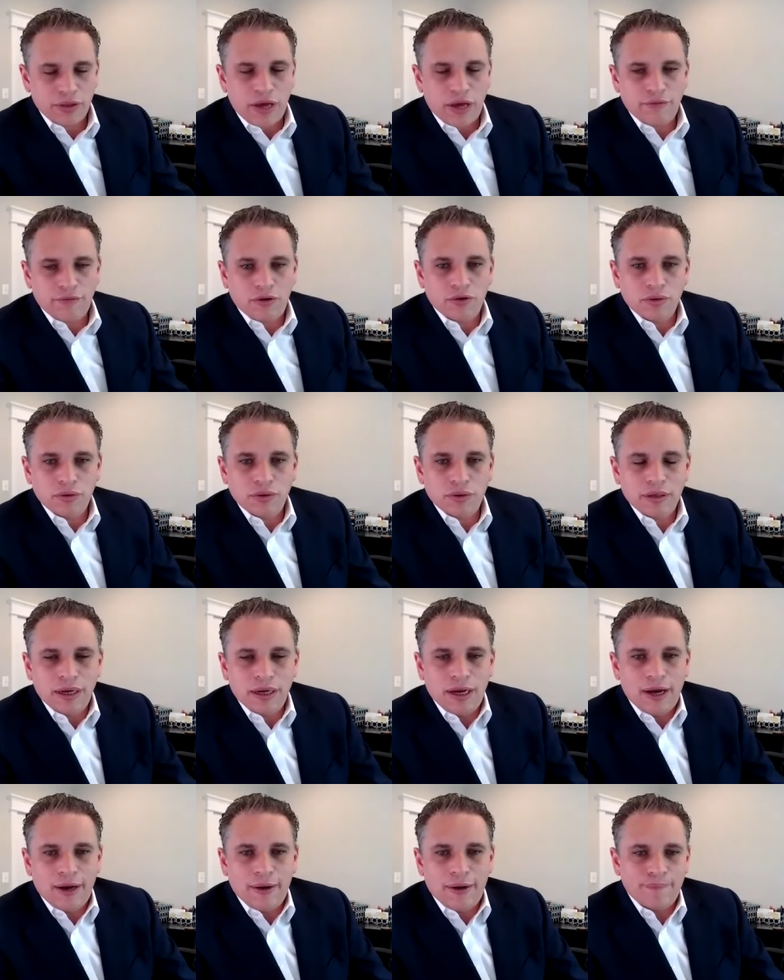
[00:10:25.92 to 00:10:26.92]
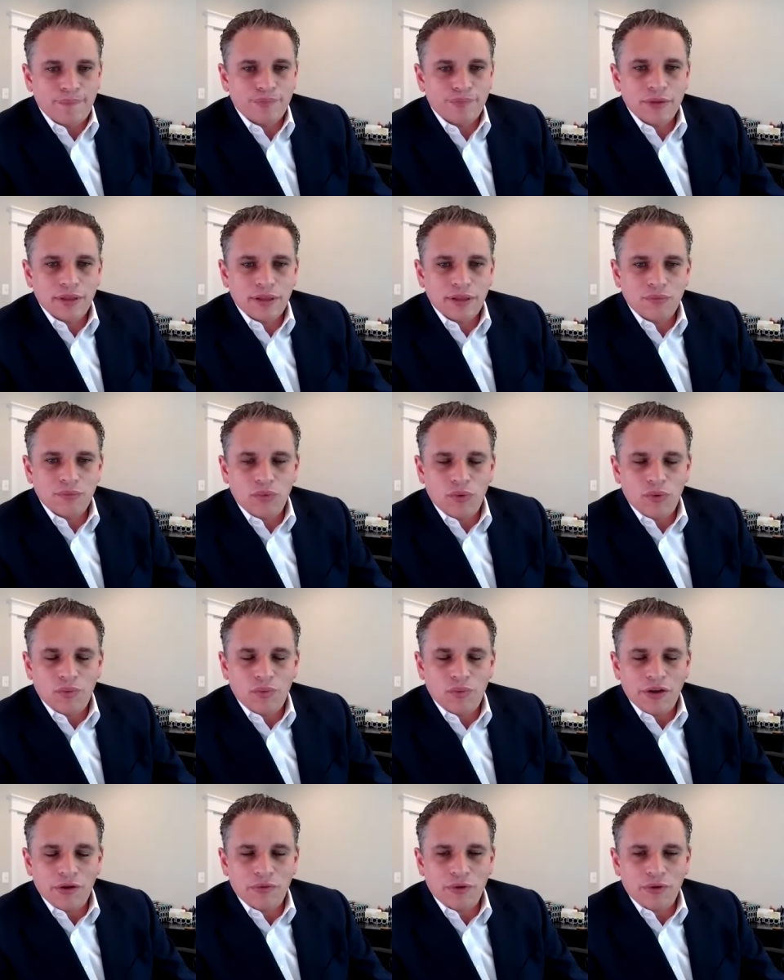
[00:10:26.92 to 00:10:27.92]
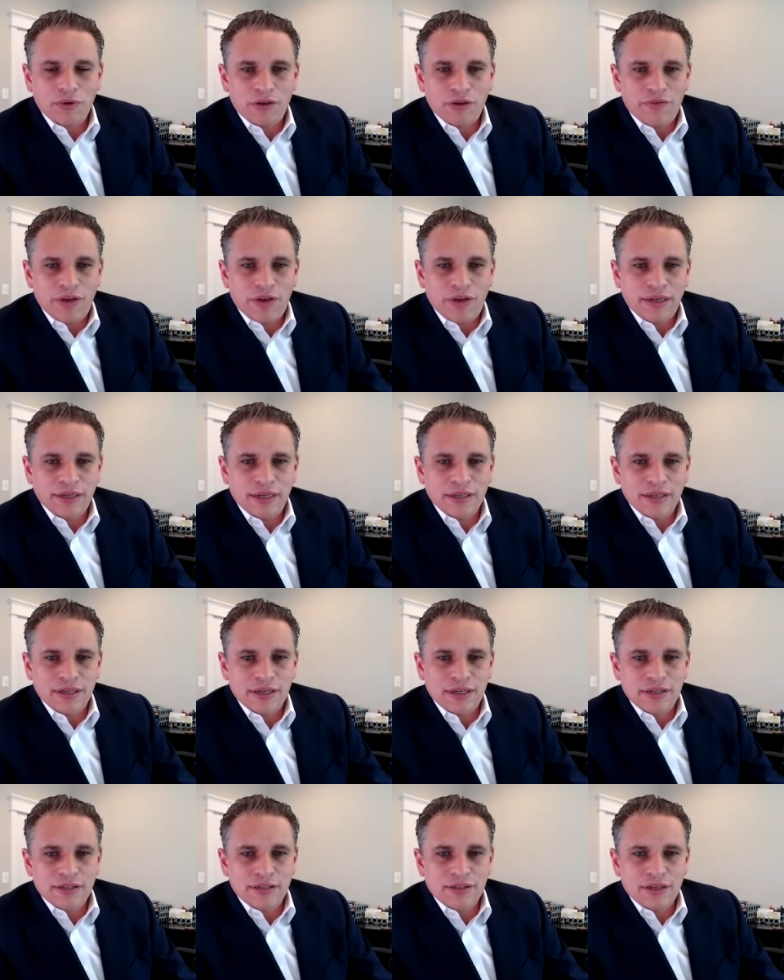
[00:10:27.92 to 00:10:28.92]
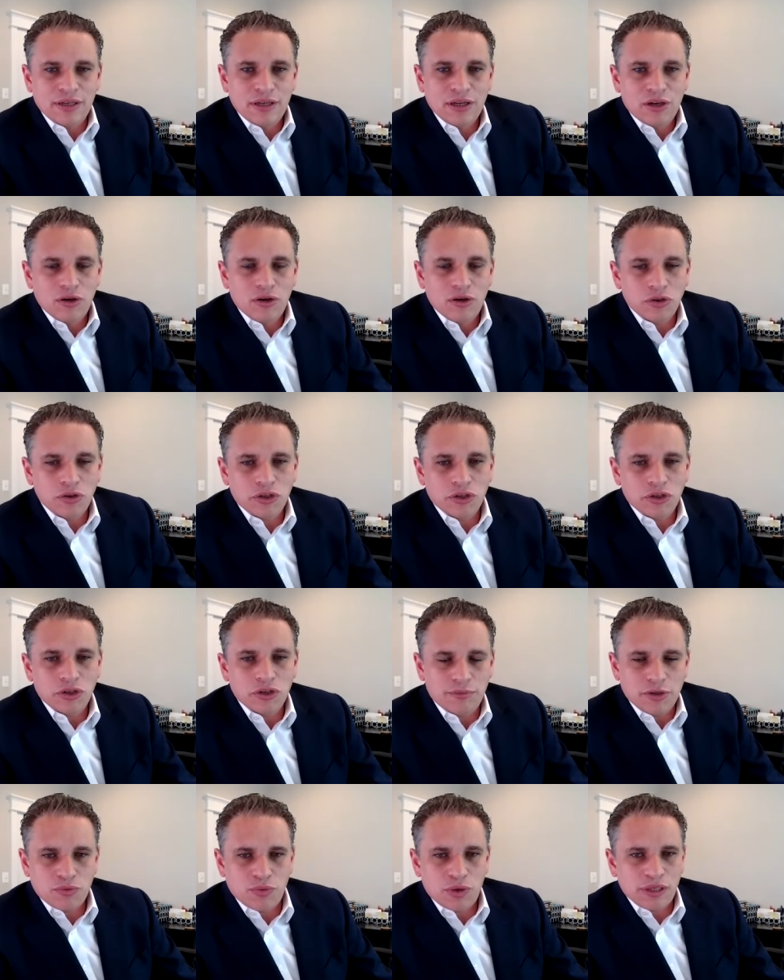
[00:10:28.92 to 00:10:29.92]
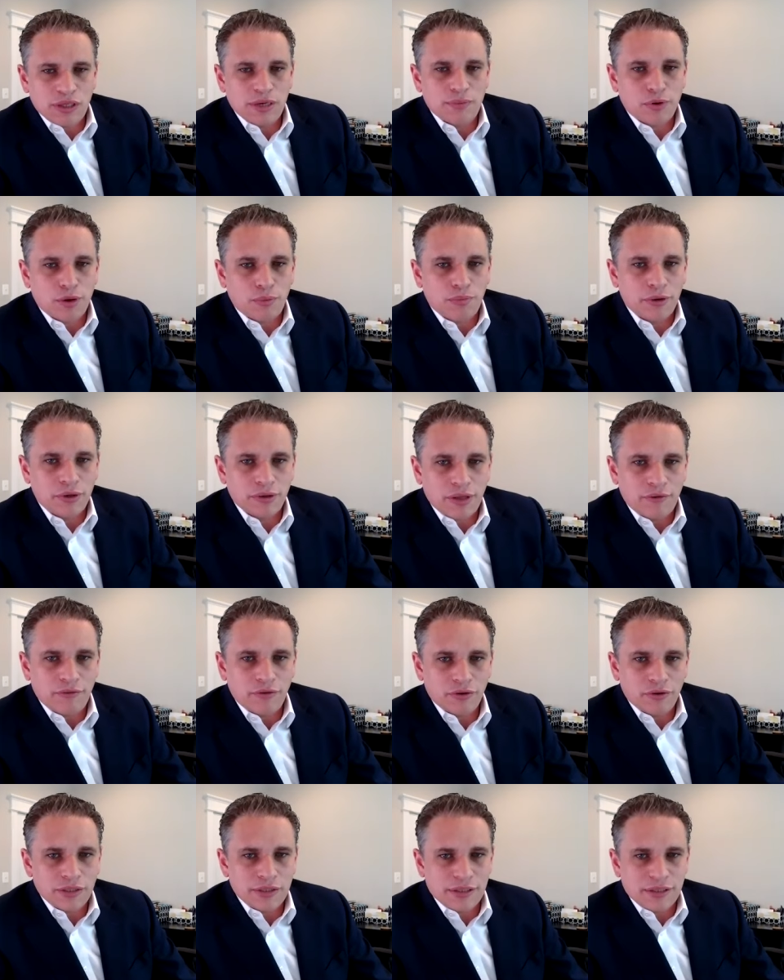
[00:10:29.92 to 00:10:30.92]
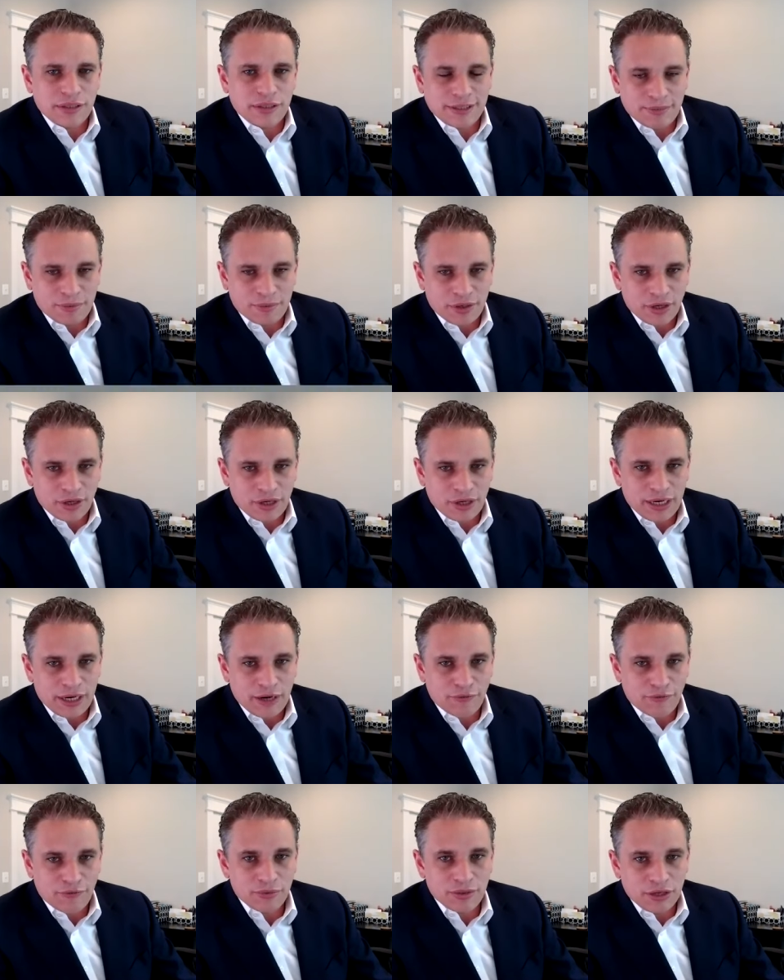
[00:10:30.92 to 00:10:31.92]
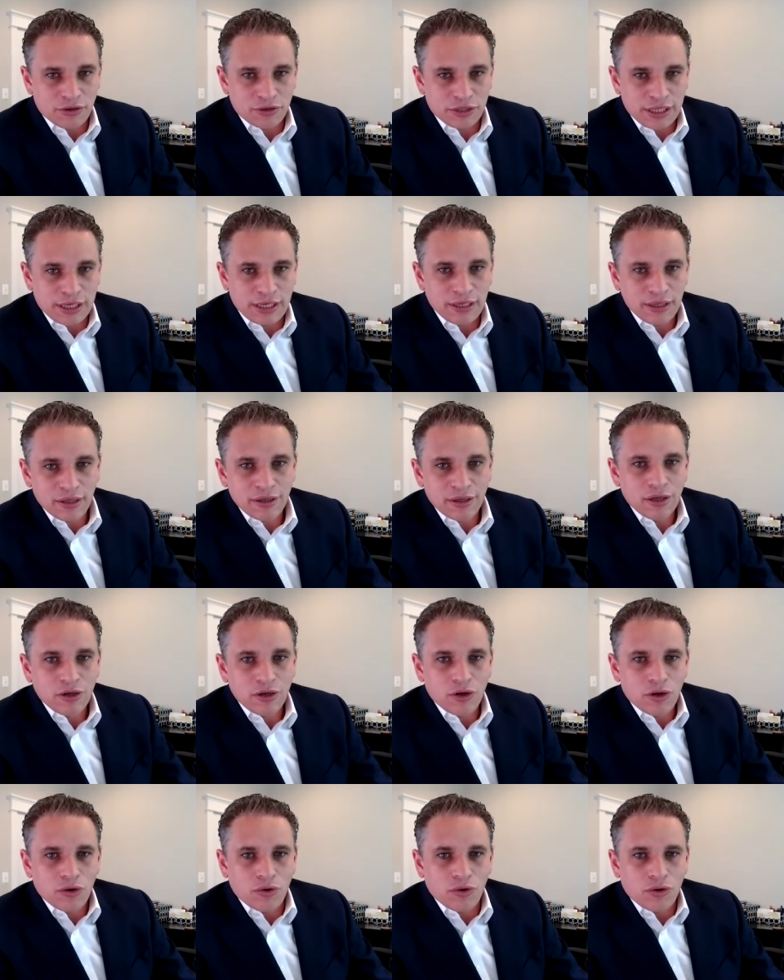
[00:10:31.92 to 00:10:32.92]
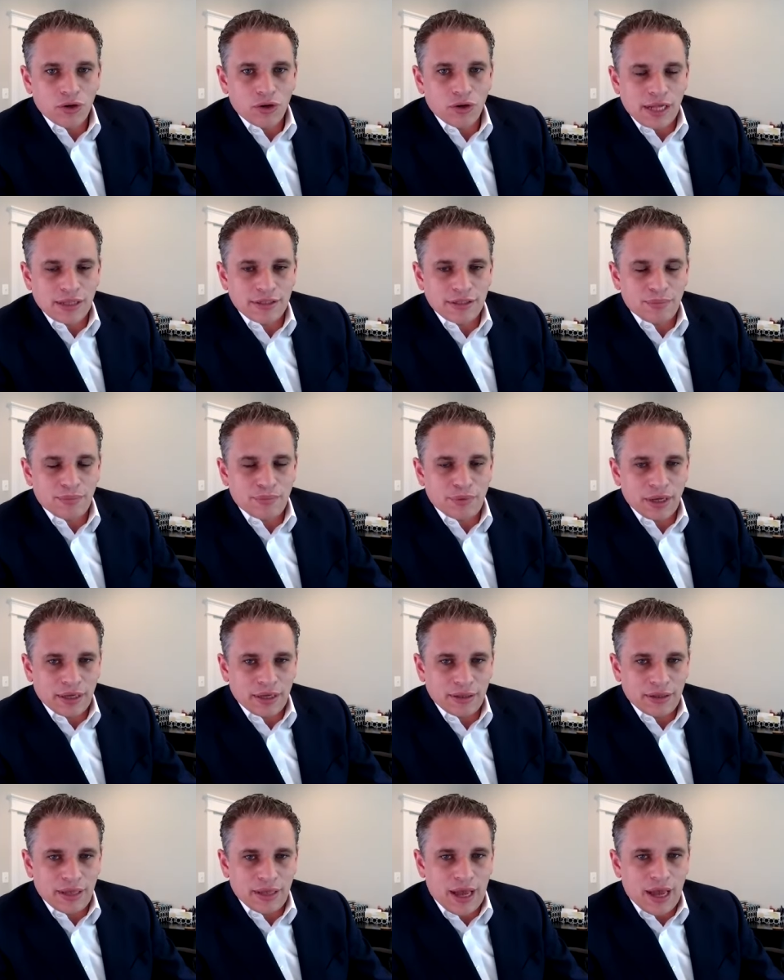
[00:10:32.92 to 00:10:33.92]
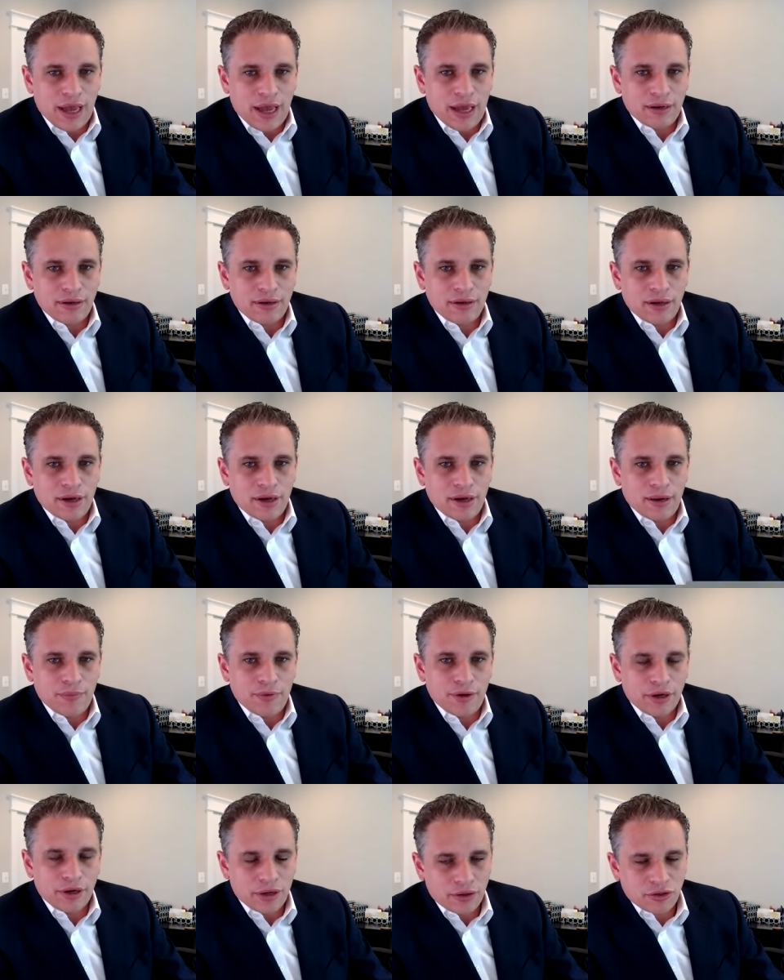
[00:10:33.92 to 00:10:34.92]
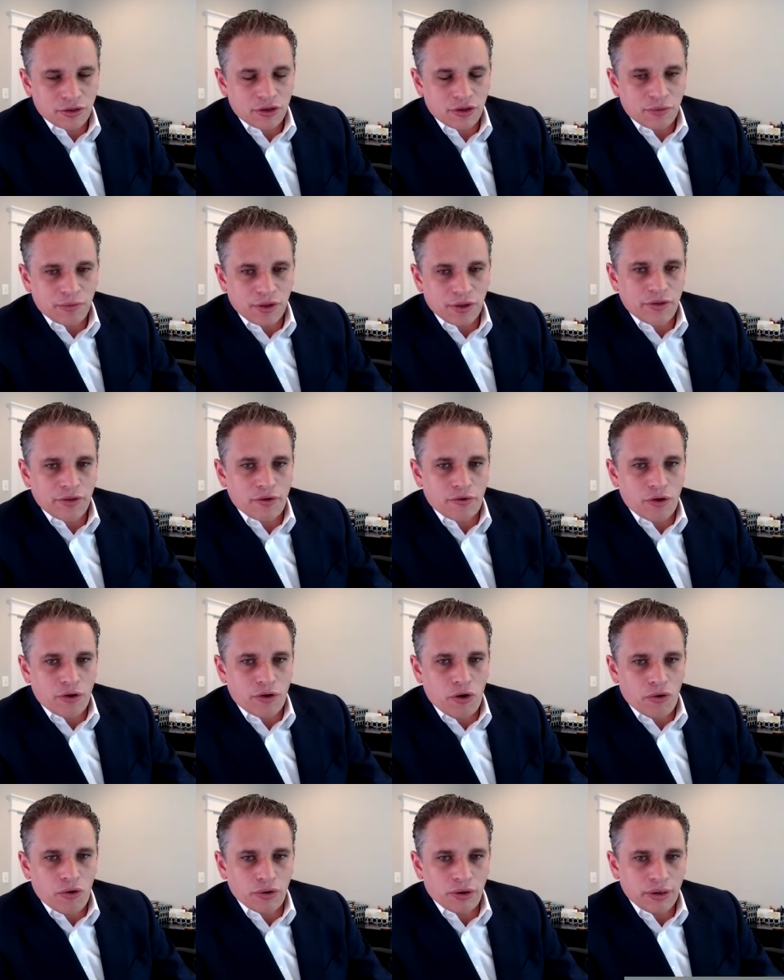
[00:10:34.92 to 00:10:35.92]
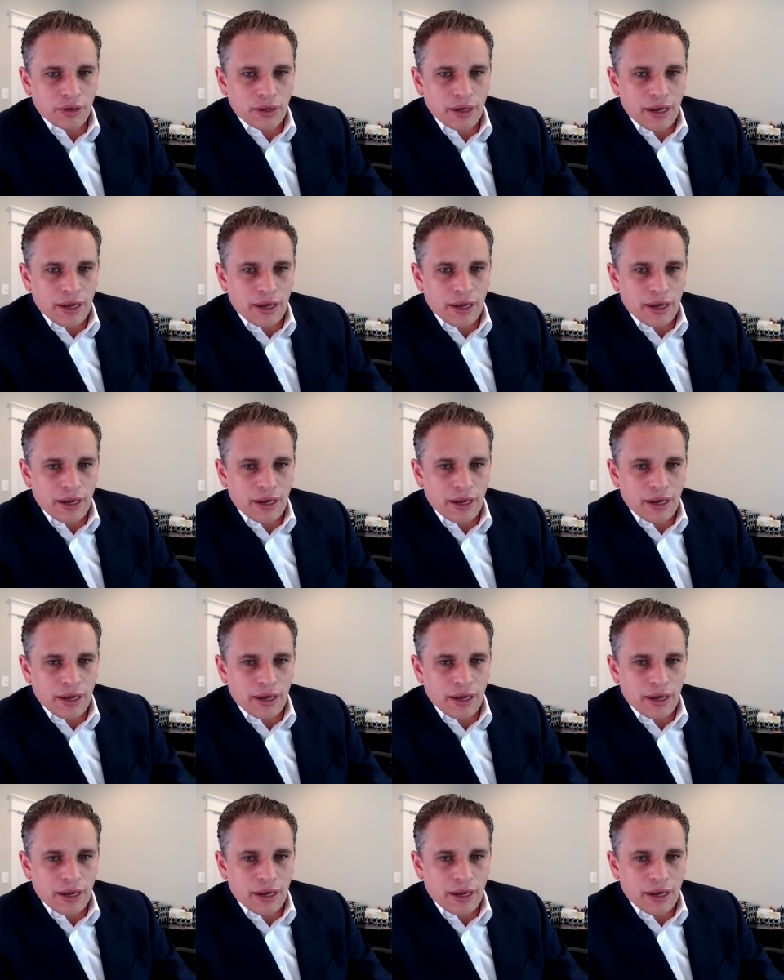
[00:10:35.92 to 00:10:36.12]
level um, I think where the vagueness is, who determines what the appropriate level is? Is that something they're going to hear from DoD, or is that something that um, they're going to determine on their own?